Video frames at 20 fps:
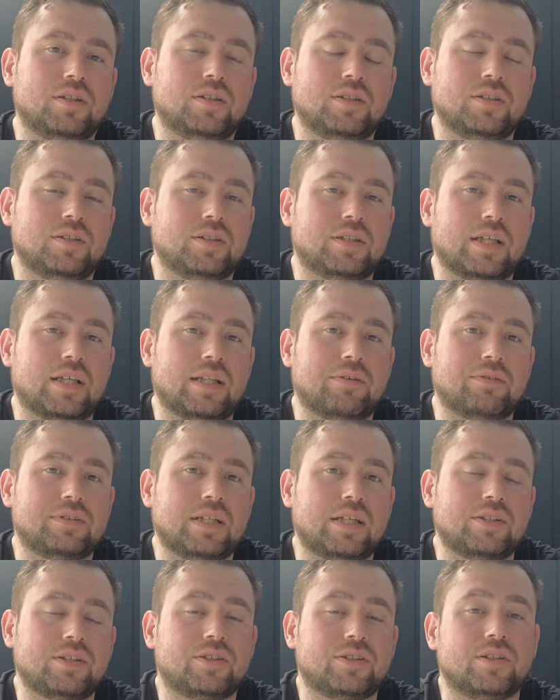you get their
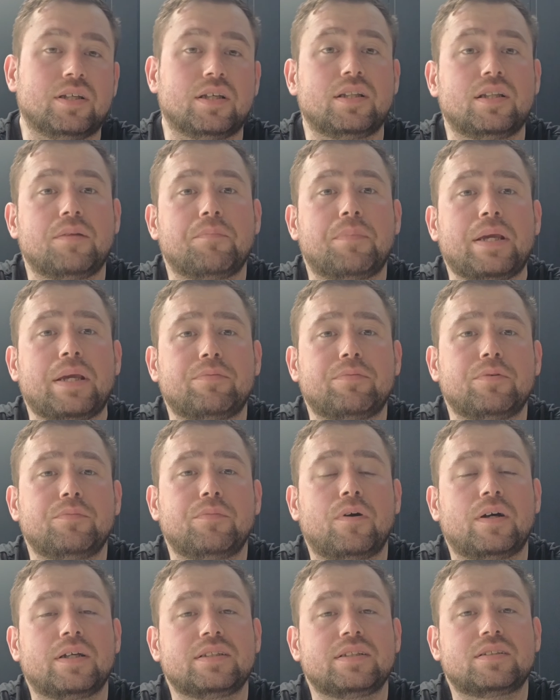attention. And then people
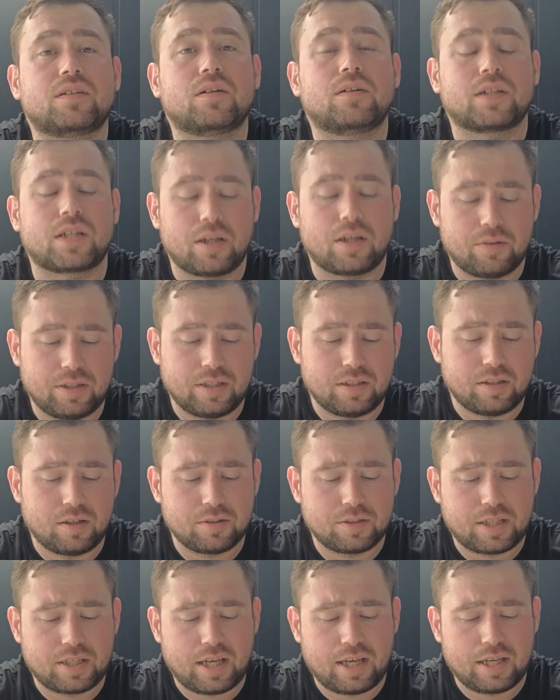might start going,
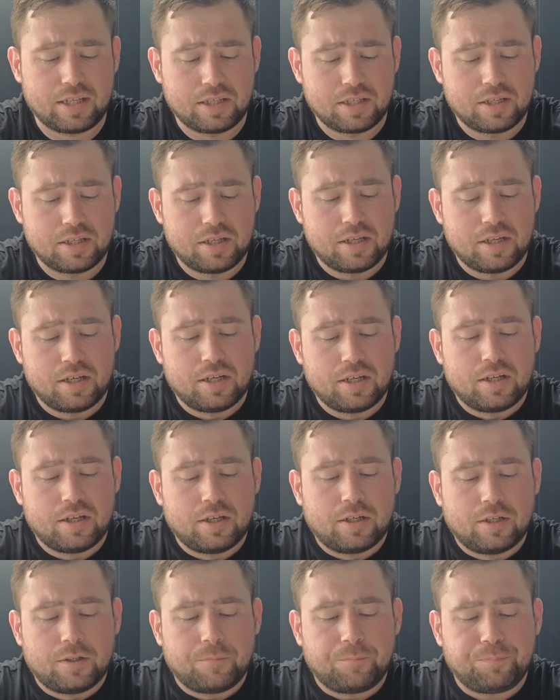okay,
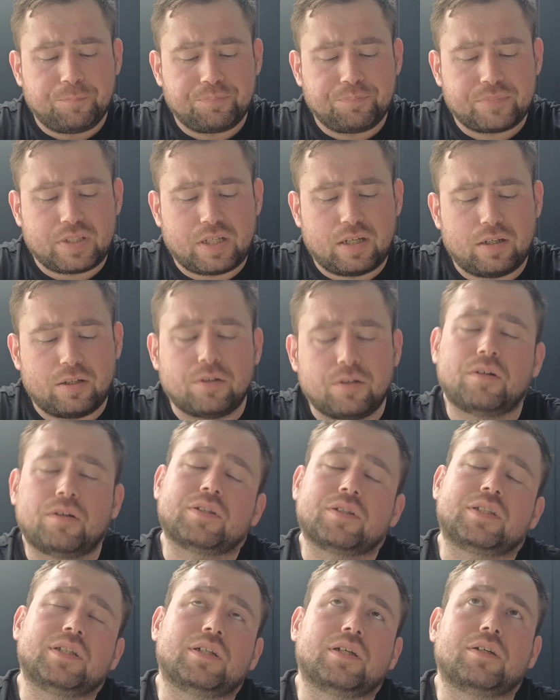oh,
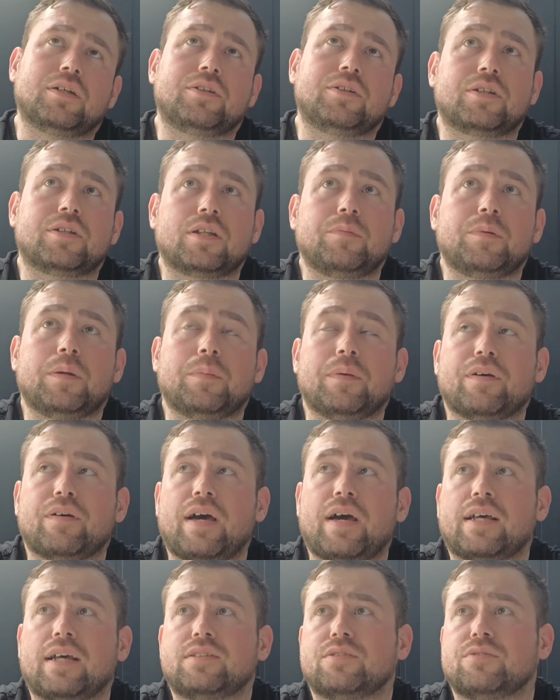you're going to be a bit of
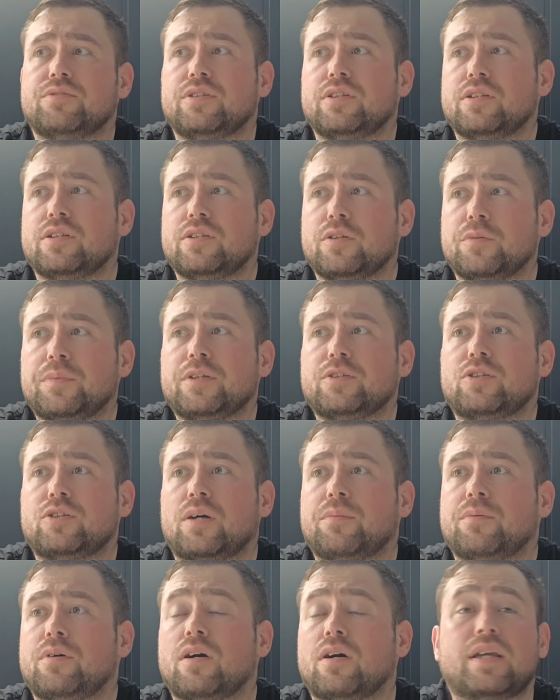hassle, you're in a bit of
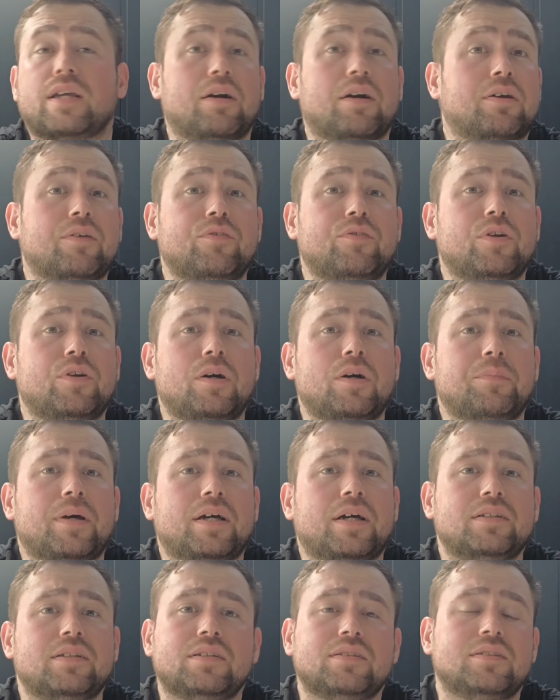trouble. Okay, I'll give you an
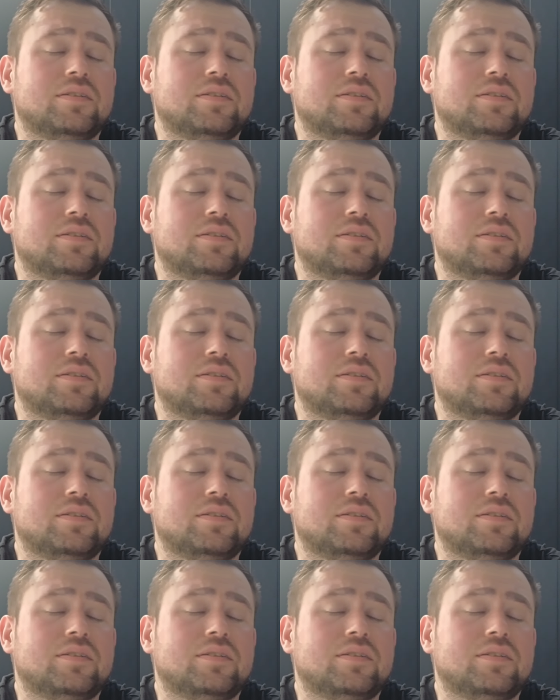iPad.